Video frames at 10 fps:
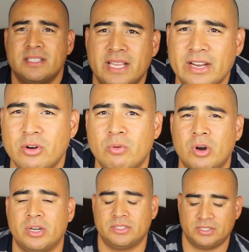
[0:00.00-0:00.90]
cycle
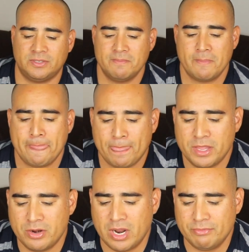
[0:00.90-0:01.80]
works.
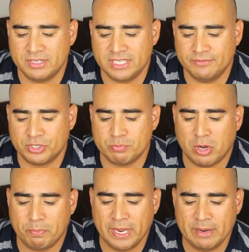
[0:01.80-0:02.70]
I received a
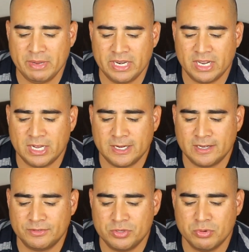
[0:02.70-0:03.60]
small payment
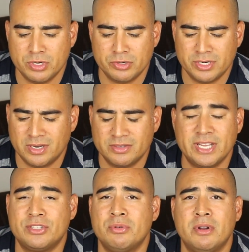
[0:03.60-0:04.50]
of
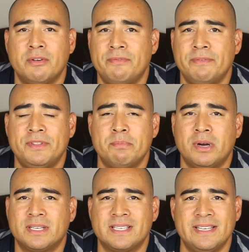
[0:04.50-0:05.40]

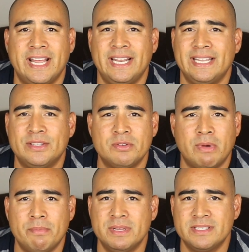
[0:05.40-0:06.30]
$250 net into
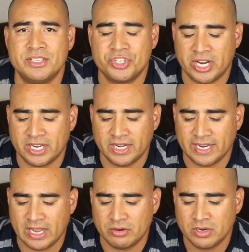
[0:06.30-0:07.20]
my business checking
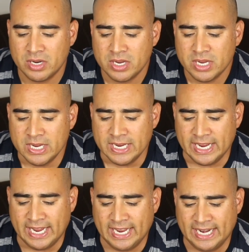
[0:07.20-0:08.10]
account.
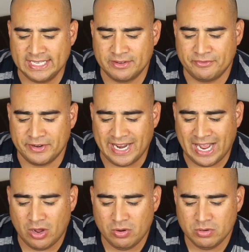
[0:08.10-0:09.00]
And as of
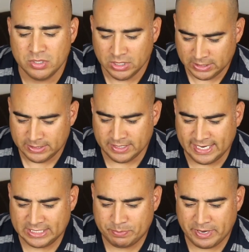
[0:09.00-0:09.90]
now, the next